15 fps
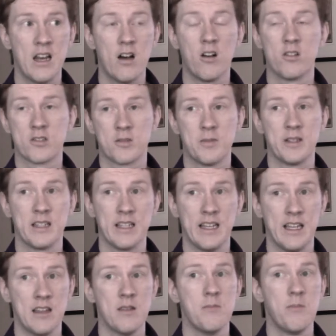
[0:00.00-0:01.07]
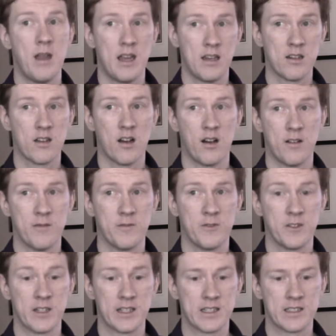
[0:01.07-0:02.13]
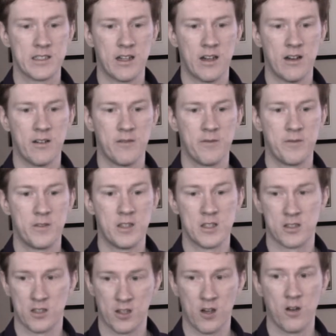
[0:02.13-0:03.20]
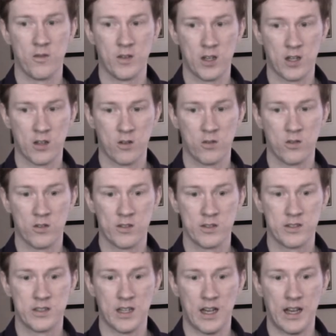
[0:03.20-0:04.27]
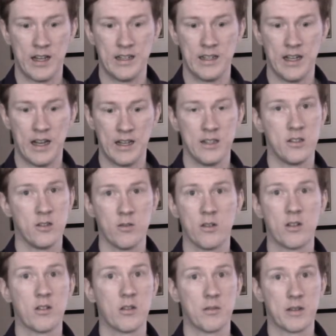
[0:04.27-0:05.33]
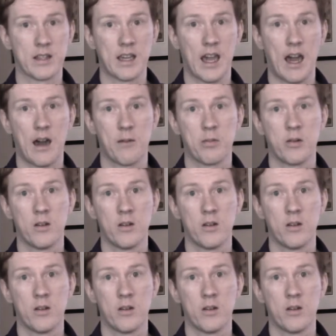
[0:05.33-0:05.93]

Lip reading: ultimately, in the main conflict of the Sokovia Accords, I do agree with Cap.